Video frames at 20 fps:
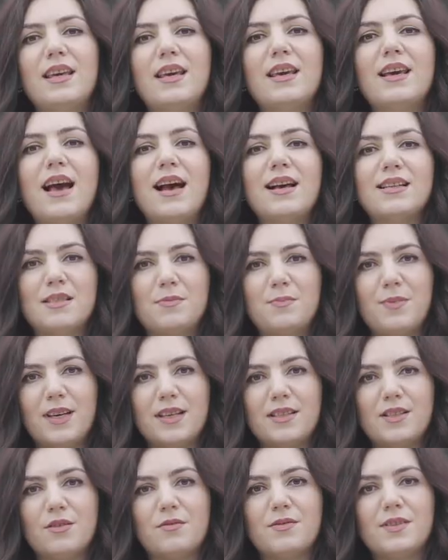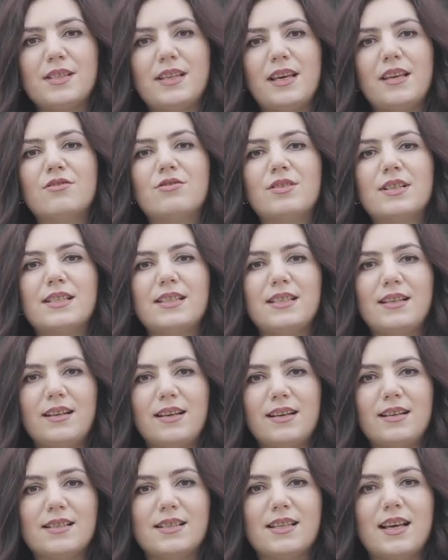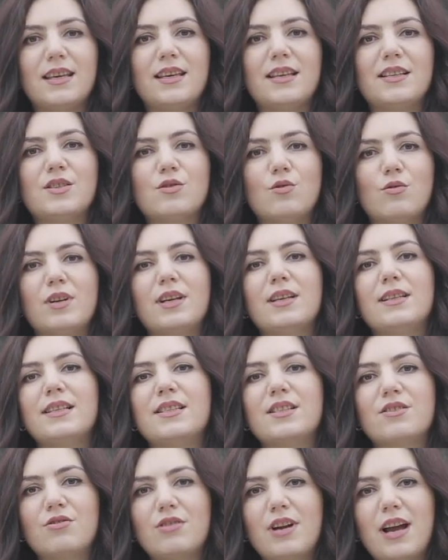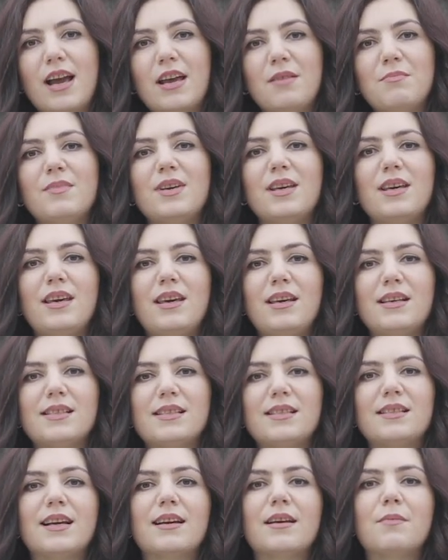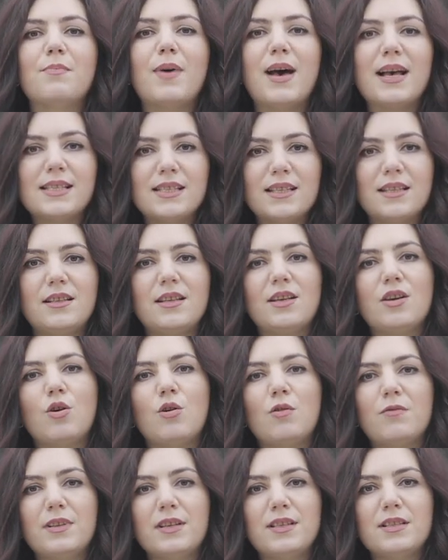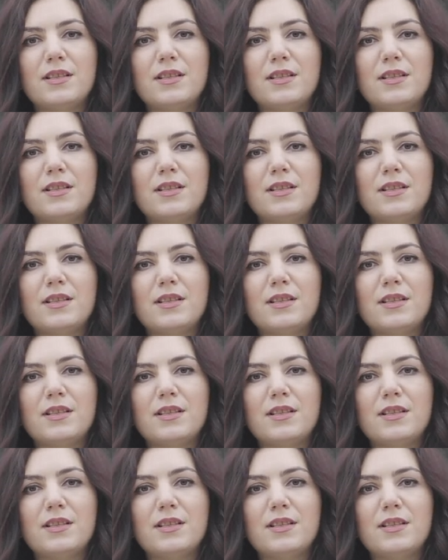key aspects of state resilience against organized crime is the capacity of the